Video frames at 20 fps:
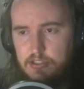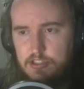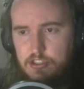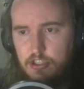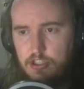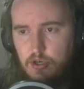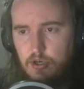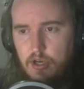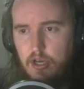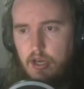
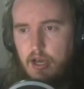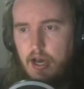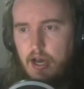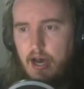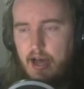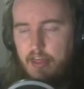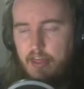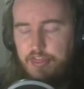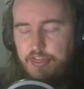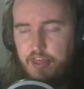So
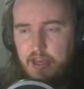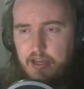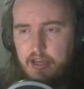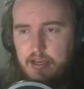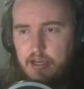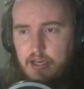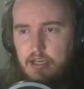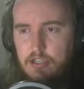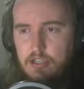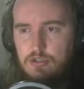I
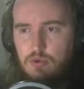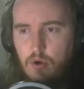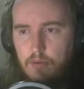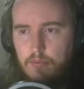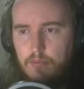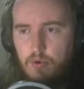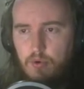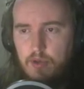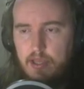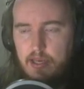think
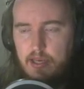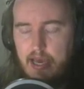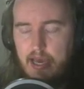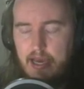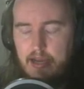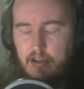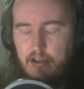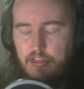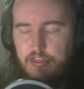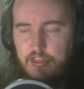Swamp Queen
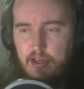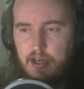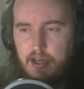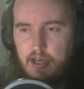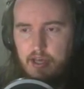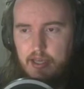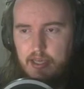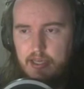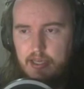Hagatha